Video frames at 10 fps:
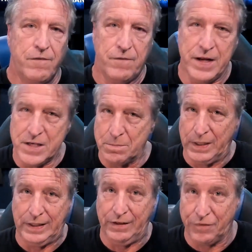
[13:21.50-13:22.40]

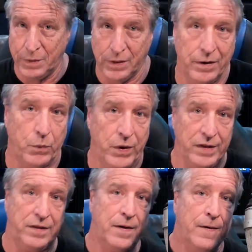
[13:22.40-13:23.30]
intimately familiar
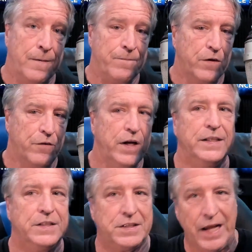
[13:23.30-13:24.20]
with
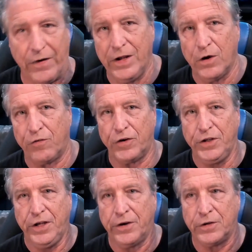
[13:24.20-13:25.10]
in stereo for
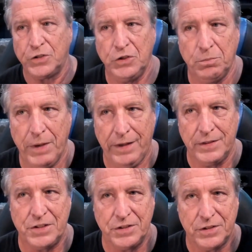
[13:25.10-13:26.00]
years, you may
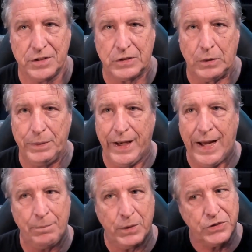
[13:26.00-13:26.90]
listen to the Dolby
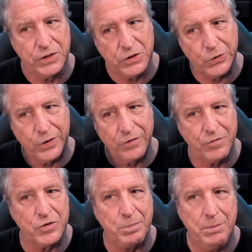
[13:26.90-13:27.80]
Atmos and sort of
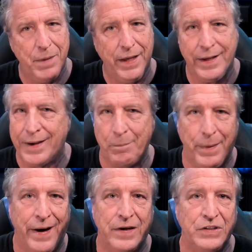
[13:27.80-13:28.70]
just be making
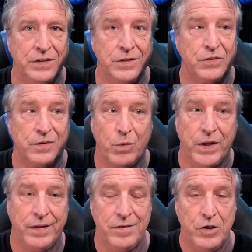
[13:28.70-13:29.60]
comparisons from
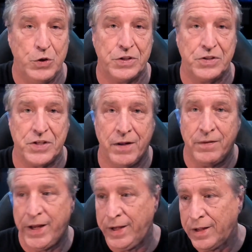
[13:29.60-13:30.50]
what it used to sound
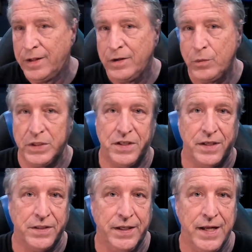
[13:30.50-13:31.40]
like to what it
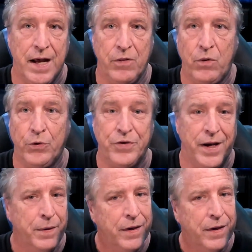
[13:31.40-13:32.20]
sounds like now the whole time,